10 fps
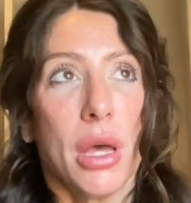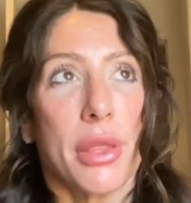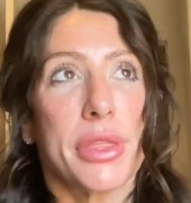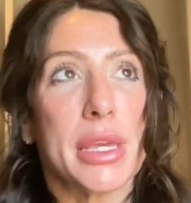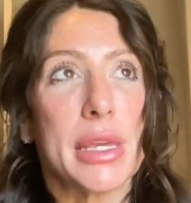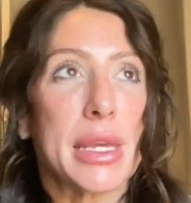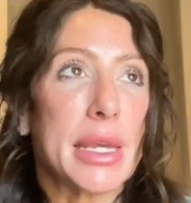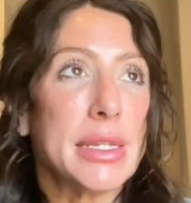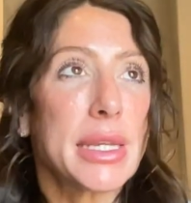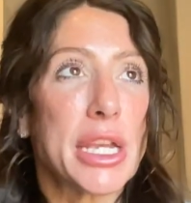the
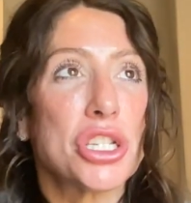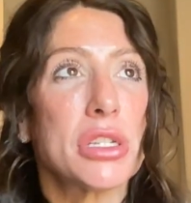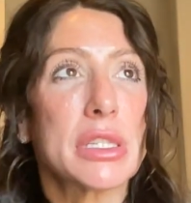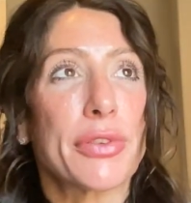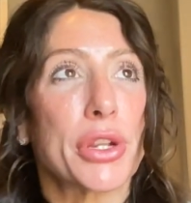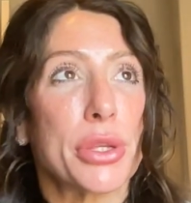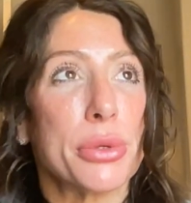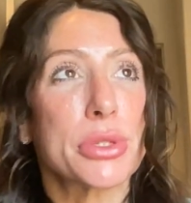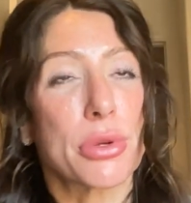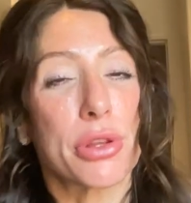indications for
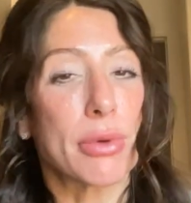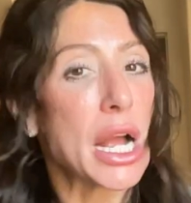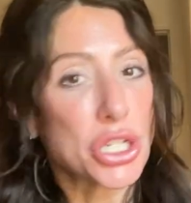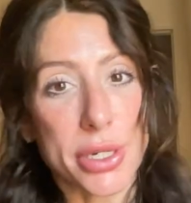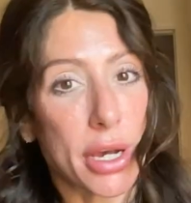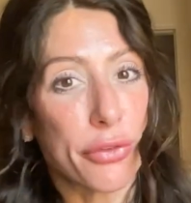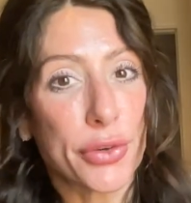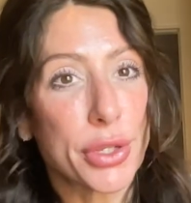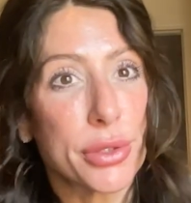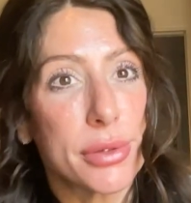use, or the rationale for
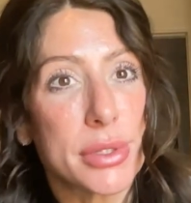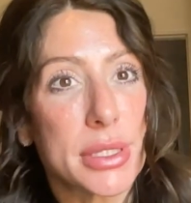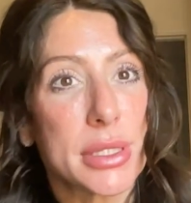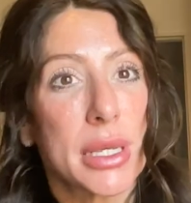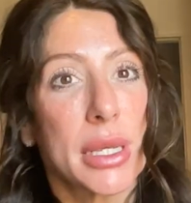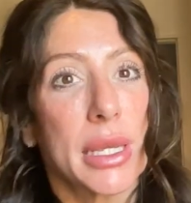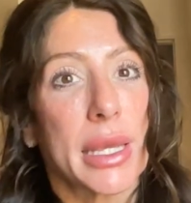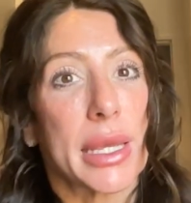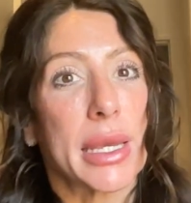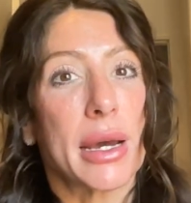use,
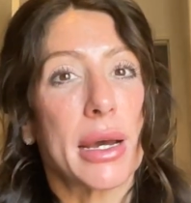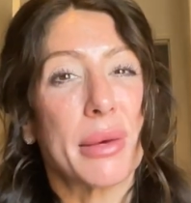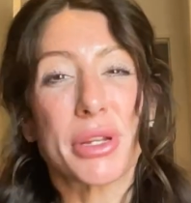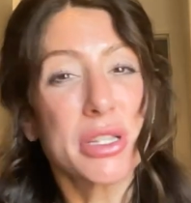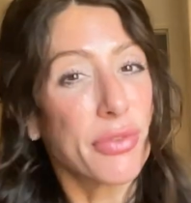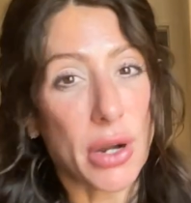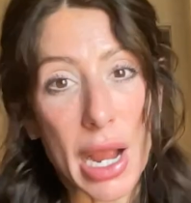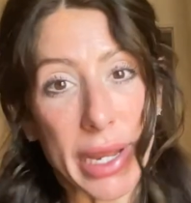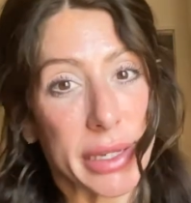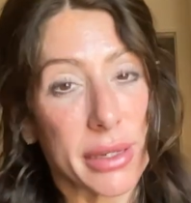there's a
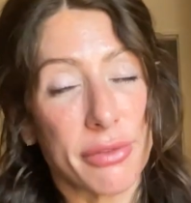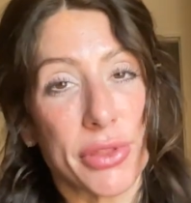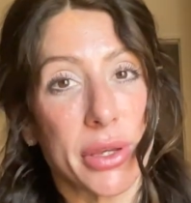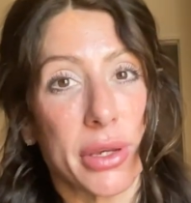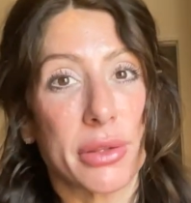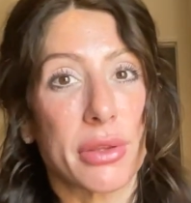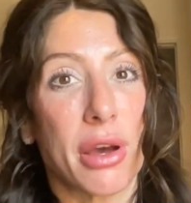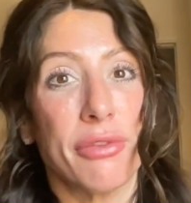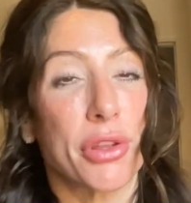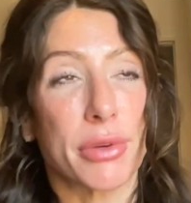variety of
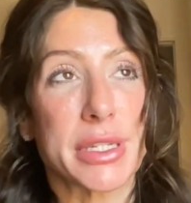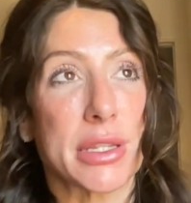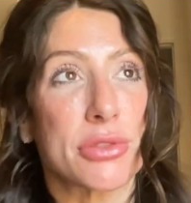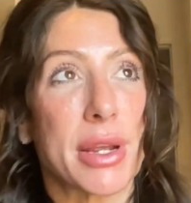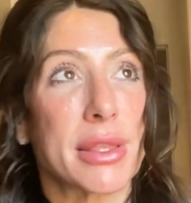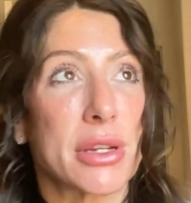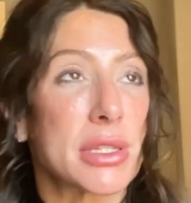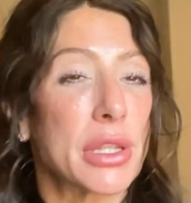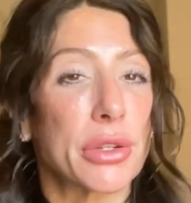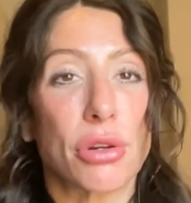the reasons, right? There's
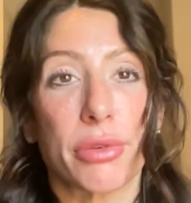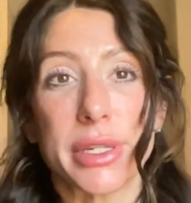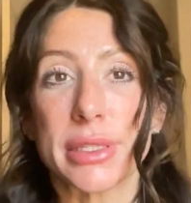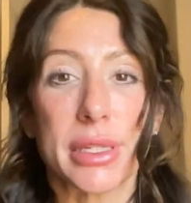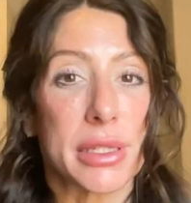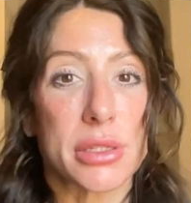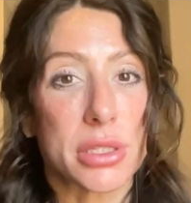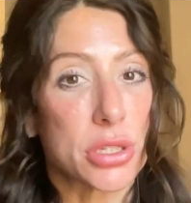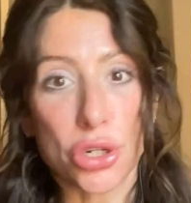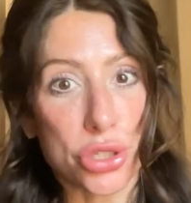clinical reasons,
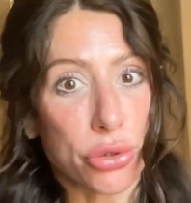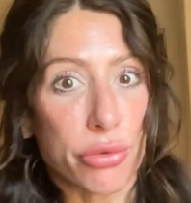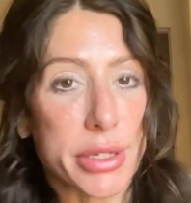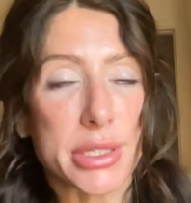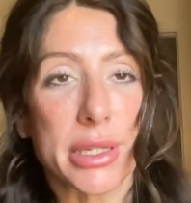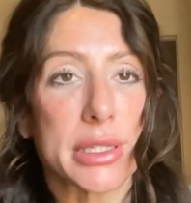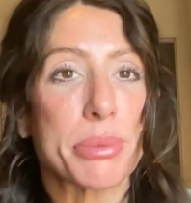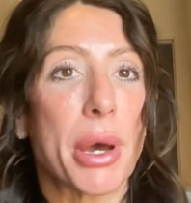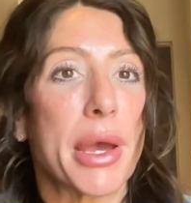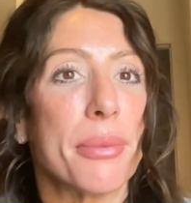surgical reasons,
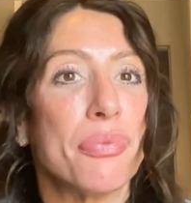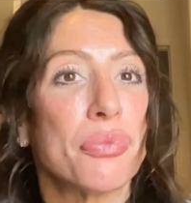but